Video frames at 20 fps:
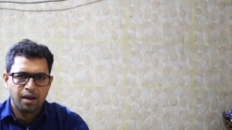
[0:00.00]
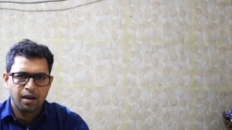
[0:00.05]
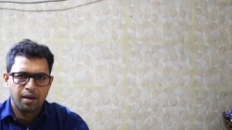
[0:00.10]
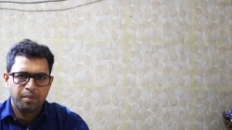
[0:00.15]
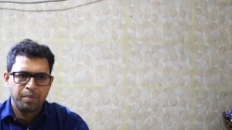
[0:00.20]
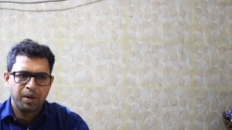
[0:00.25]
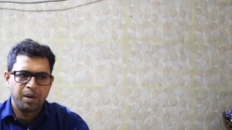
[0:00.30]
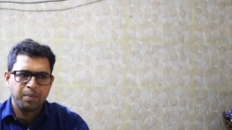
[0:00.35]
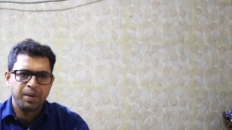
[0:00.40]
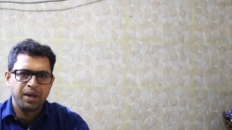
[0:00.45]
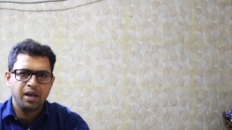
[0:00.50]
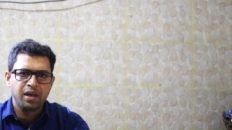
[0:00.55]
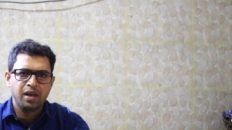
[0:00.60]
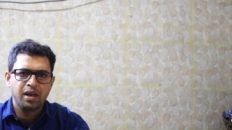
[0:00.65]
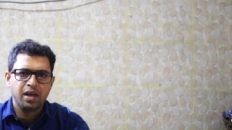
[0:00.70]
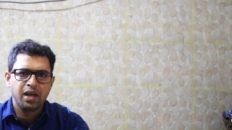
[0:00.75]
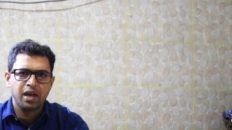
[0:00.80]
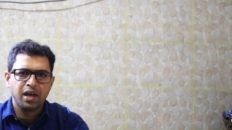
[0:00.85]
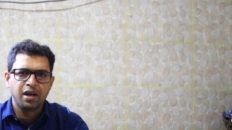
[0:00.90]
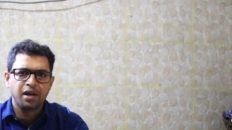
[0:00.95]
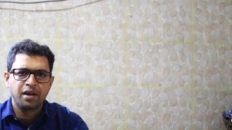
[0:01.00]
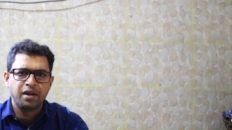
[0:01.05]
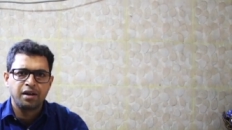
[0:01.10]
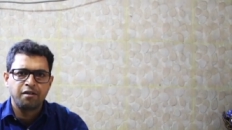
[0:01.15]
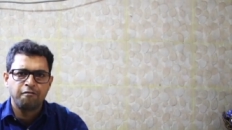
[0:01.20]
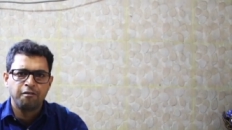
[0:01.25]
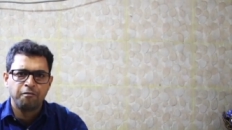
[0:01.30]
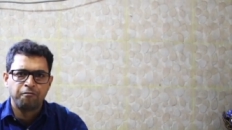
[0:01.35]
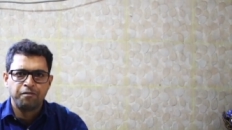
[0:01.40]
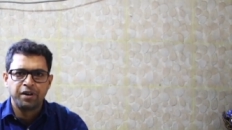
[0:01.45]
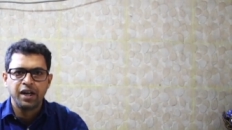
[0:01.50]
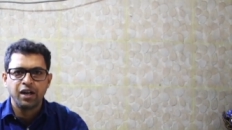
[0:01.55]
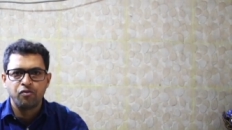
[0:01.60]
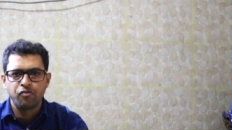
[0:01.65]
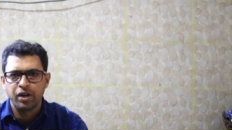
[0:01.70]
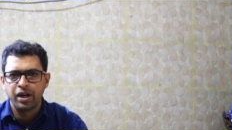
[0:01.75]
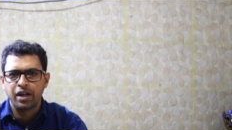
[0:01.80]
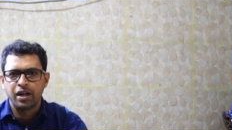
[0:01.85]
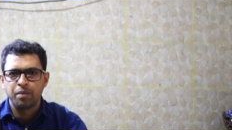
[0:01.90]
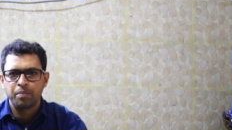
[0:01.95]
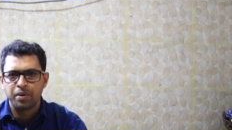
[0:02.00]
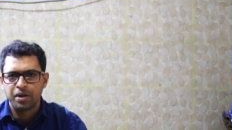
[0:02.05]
Maybe in 15-20